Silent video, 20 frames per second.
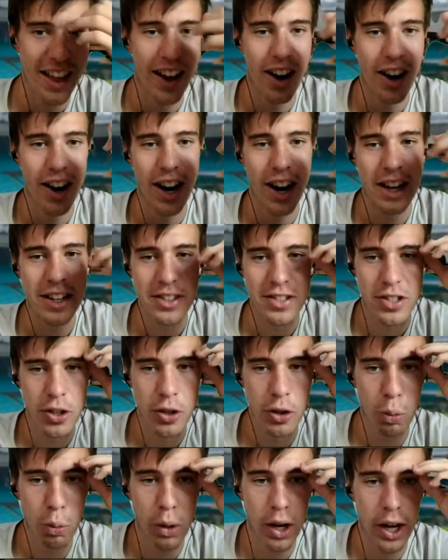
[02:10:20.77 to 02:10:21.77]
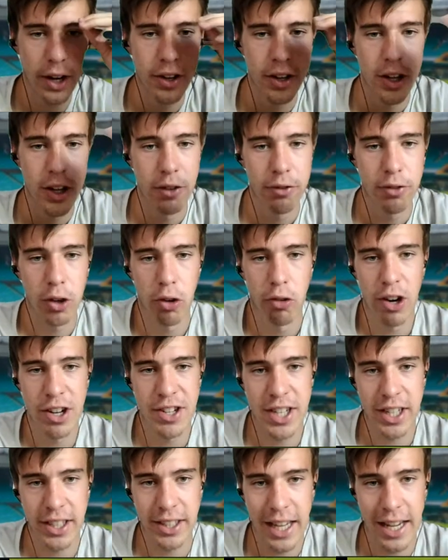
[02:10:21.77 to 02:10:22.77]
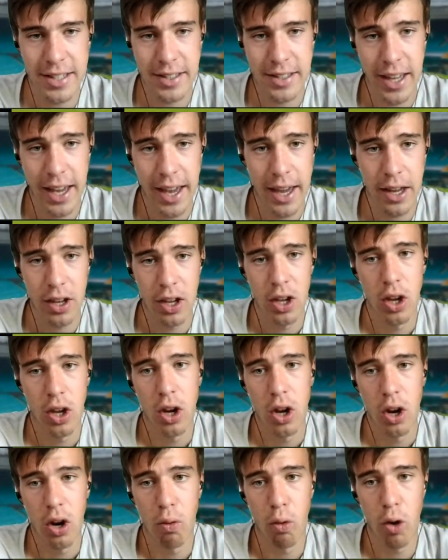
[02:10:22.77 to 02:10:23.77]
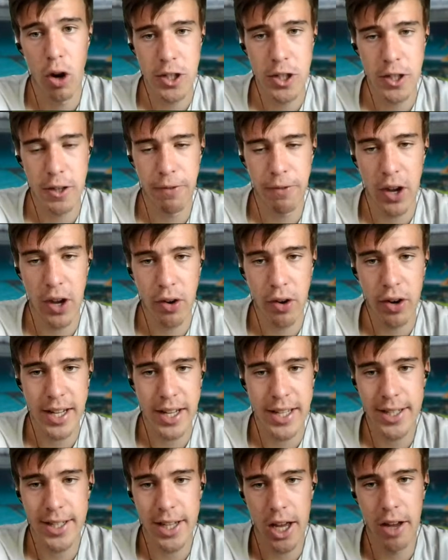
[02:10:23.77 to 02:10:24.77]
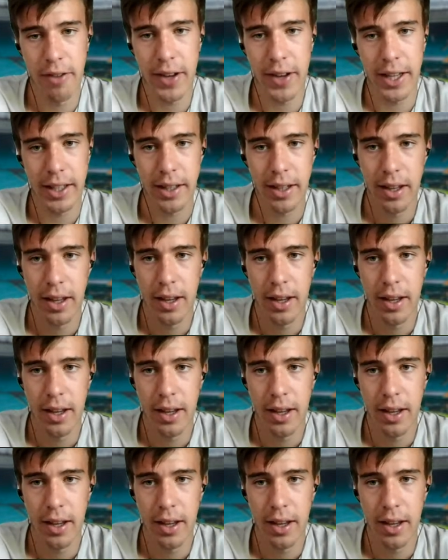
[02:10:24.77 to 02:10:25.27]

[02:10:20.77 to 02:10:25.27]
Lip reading: Alright, 2-1 for Richard Gasquet. Roger Federer is serving.